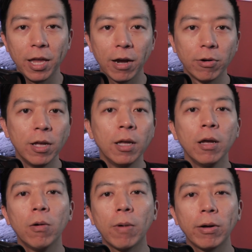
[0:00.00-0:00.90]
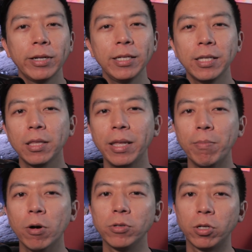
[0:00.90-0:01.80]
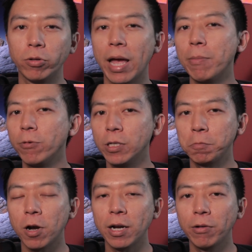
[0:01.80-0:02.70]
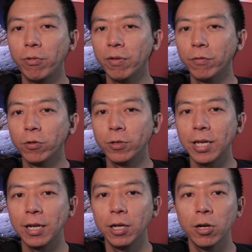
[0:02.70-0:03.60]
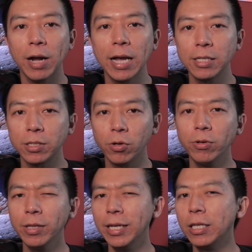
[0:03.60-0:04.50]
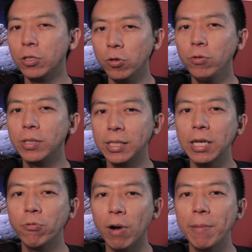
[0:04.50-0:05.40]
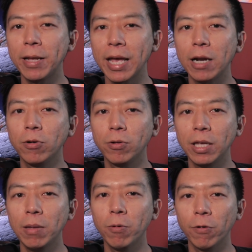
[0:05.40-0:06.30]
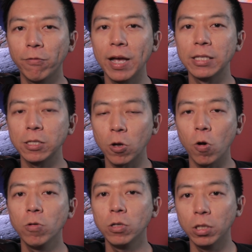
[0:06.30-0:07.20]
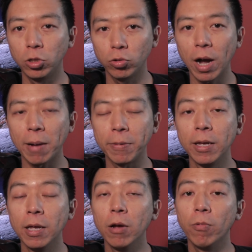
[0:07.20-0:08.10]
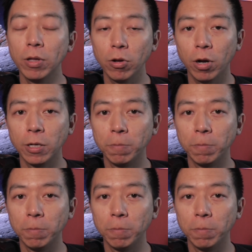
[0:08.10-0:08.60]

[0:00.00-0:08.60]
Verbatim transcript: now. While it isn't the most glamorous product we've ever looked at here, I certainly do see why mechanical keyboard fans turn to drop when they're on